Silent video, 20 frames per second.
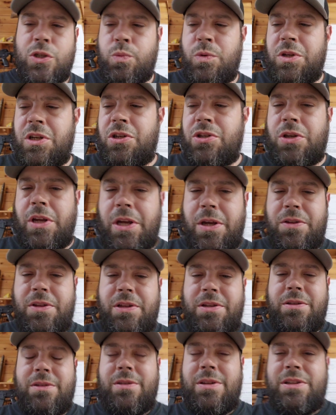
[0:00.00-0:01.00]
want to show you
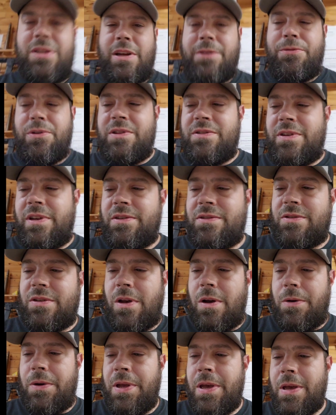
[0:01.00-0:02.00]
the differences.
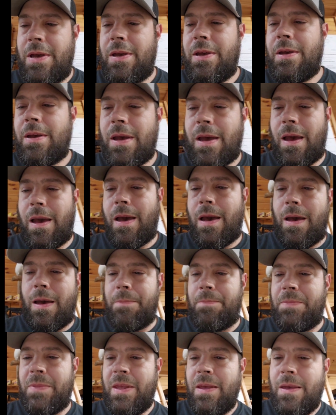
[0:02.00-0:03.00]
So
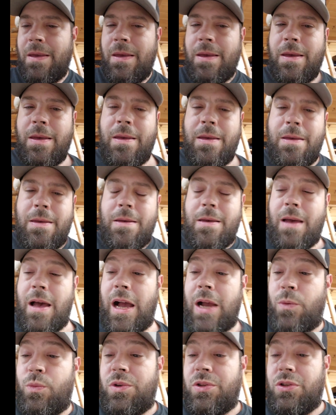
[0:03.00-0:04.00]

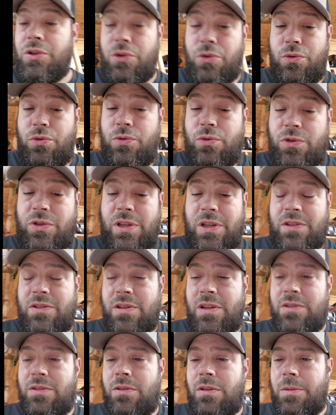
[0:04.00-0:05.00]
I will use a
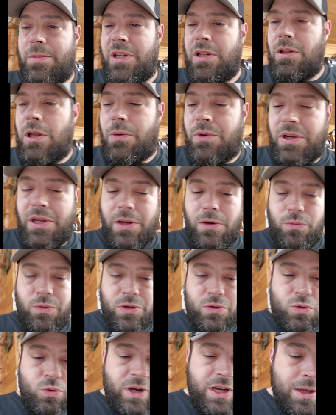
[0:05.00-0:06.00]
Sons of Liberty lower here
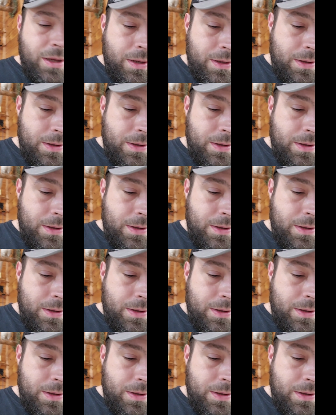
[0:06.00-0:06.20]
real quick.